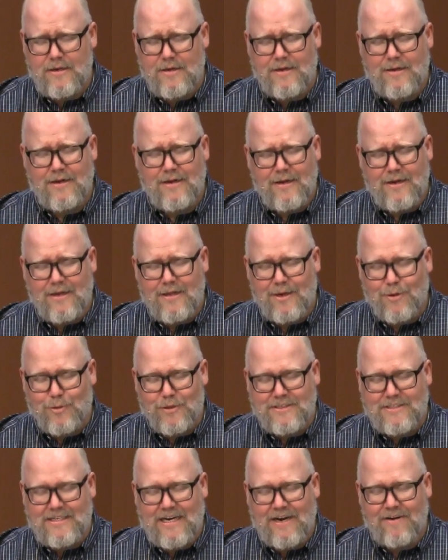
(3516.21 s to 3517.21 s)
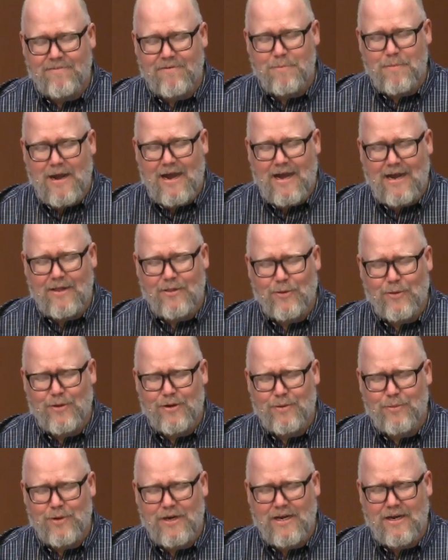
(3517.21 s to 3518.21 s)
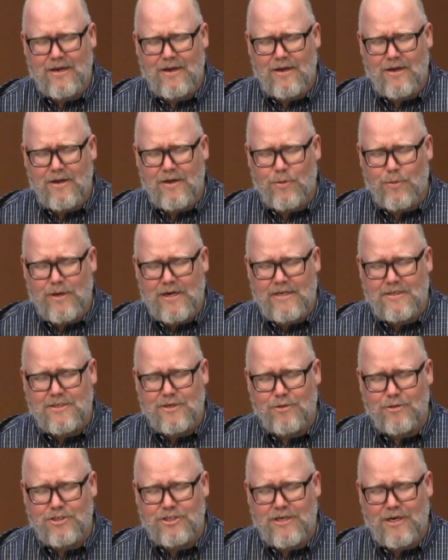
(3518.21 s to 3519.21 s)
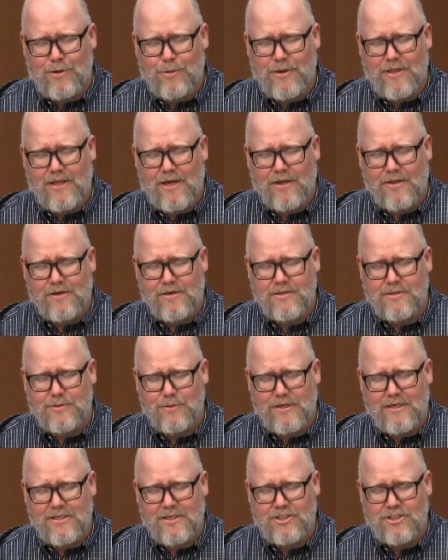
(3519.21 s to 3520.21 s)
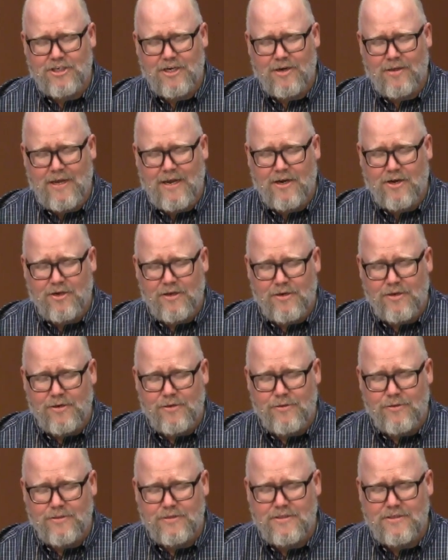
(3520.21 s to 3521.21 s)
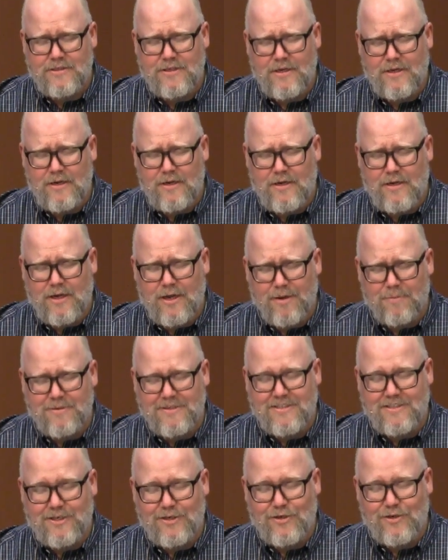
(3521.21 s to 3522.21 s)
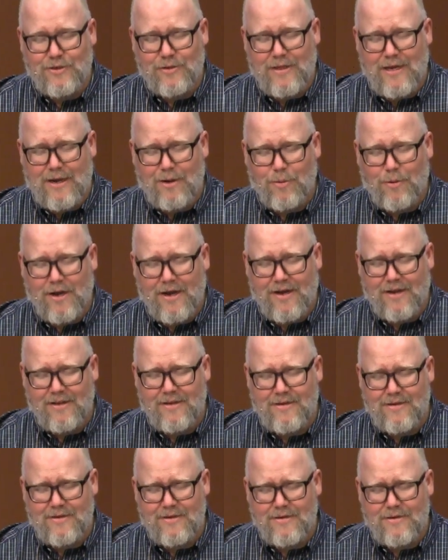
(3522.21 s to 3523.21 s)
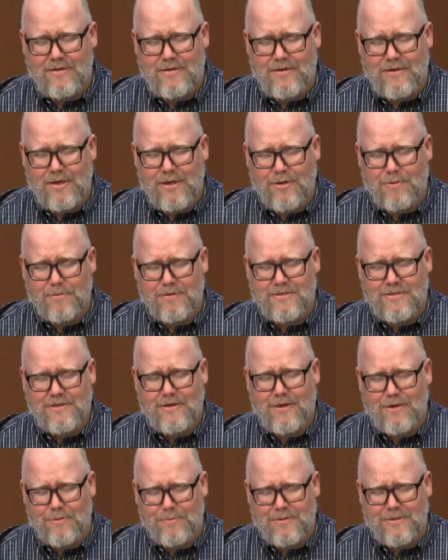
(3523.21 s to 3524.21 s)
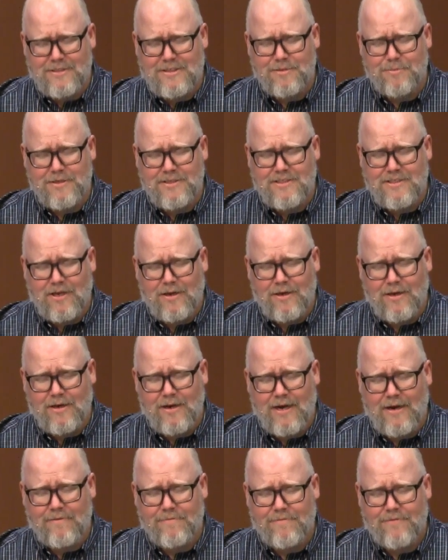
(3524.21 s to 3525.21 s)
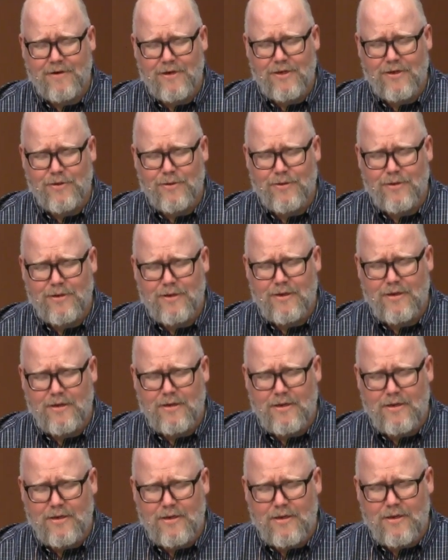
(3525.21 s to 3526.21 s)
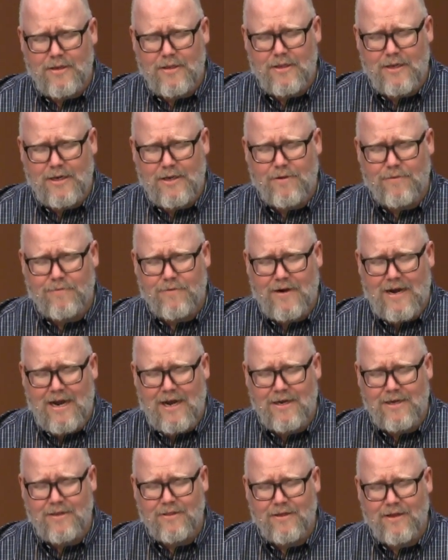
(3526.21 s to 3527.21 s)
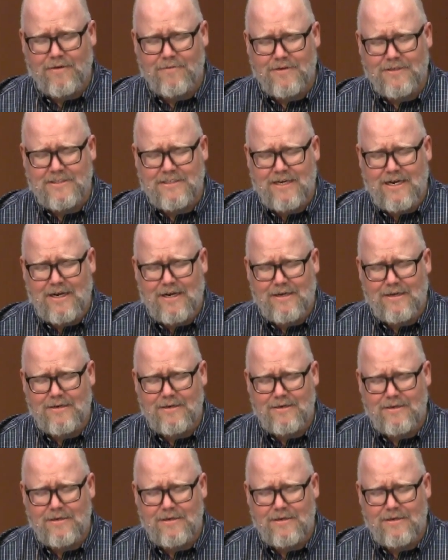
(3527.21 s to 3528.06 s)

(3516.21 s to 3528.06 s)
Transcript: that we're saved by, Lord, we, we get to go share with others. We get to share that good news. Help us to do that well. Help us, help us to be salt and light for you. Thank you for how you love us, God.